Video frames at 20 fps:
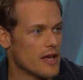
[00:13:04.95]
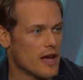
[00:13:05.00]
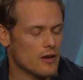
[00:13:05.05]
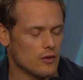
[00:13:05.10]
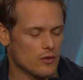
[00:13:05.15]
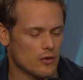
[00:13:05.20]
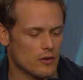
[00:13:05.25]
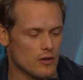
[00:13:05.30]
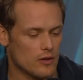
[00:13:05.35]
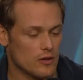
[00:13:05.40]
can
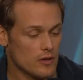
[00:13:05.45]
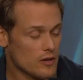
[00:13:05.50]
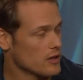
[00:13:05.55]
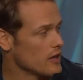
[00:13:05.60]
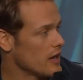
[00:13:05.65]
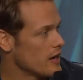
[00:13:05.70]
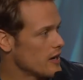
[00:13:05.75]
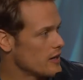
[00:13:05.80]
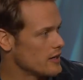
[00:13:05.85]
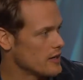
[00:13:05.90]
or that, that,
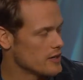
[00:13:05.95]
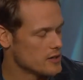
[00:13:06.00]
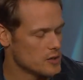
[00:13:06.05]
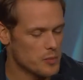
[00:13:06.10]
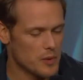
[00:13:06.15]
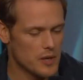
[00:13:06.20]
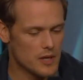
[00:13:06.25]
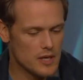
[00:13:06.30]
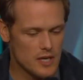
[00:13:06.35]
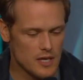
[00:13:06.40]
Claire does,
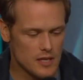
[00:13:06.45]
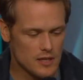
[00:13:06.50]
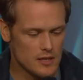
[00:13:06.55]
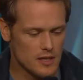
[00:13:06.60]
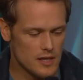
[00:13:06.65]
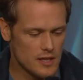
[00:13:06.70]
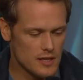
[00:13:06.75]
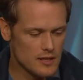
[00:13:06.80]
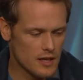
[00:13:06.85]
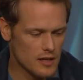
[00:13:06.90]
but he
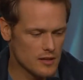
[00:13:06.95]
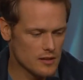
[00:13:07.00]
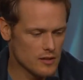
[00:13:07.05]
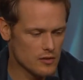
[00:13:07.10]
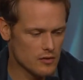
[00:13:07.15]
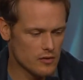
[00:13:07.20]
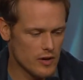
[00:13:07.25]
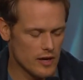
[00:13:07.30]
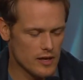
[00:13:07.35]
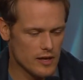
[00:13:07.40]
he does
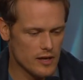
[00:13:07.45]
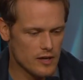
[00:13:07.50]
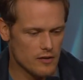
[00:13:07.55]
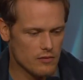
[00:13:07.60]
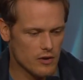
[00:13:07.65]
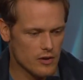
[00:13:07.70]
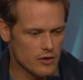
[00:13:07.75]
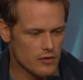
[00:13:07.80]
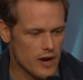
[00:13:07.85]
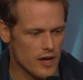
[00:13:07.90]
greatly
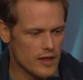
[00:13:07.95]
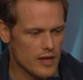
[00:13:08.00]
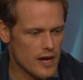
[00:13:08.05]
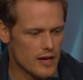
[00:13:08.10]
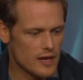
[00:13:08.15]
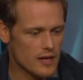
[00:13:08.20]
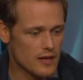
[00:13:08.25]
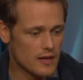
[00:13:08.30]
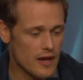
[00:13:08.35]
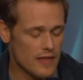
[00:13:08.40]
regret
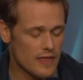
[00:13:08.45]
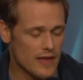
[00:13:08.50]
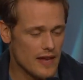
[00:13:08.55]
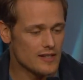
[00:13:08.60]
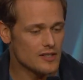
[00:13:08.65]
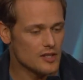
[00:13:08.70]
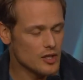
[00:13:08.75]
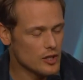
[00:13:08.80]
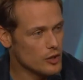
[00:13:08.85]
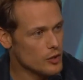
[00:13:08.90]
that, and and
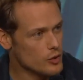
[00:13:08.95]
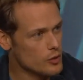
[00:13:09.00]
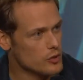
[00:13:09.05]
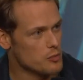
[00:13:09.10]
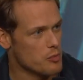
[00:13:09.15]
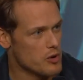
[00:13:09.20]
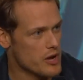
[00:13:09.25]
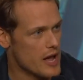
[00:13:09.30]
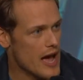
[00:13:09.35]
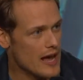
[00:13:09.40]
then to lose
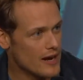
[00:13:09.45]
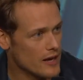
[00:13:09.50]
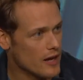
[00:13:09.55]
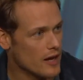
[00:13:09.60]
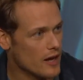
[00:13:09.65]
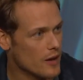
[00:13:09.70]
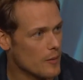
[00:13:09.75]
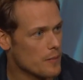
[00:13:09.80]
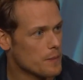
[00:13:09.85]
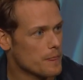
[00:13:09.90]

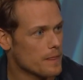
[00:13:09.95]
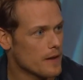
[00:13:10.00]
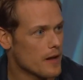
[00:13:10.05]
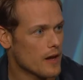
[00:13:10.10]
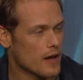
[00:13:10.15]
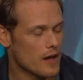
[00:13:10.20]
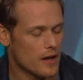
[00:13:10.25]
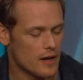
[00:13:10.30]
Brianna right.